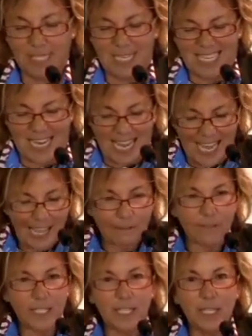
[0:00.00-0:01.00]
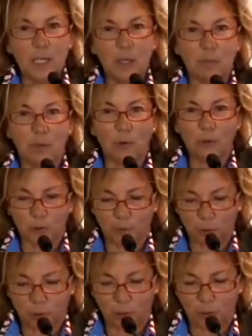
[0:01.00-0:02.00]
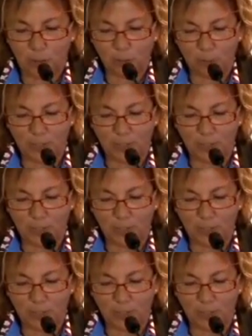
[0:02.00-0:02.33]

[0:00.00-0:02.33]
and heavy box of chocolate